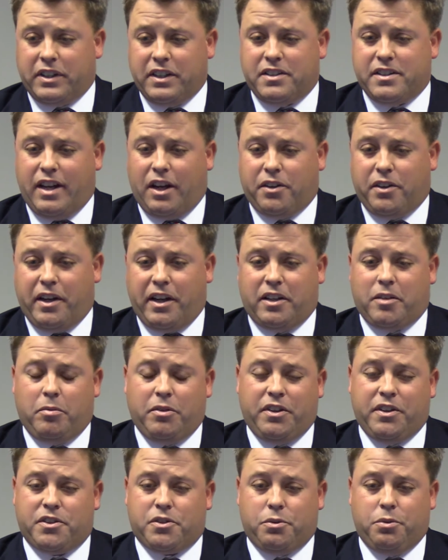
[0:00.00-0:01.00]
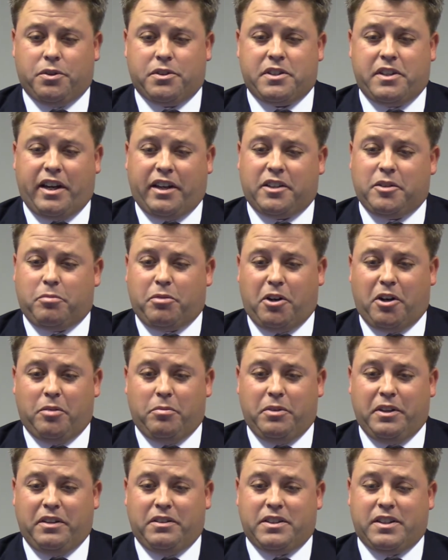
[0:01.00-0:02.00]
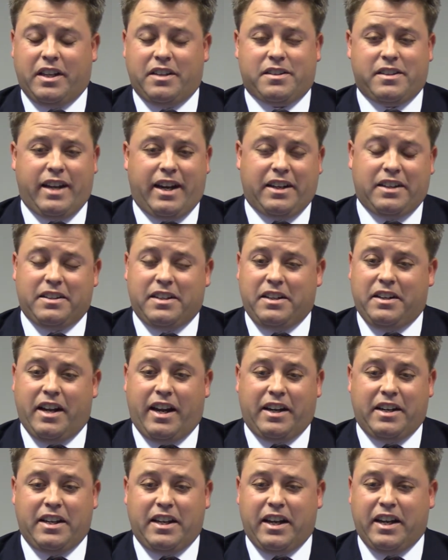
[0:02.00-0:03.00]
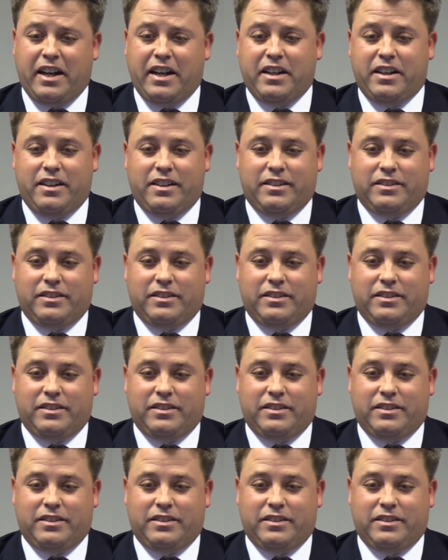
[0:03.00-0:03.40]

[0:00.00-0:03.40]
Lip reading: at South Lyon Community Schools Tech Department since 1998.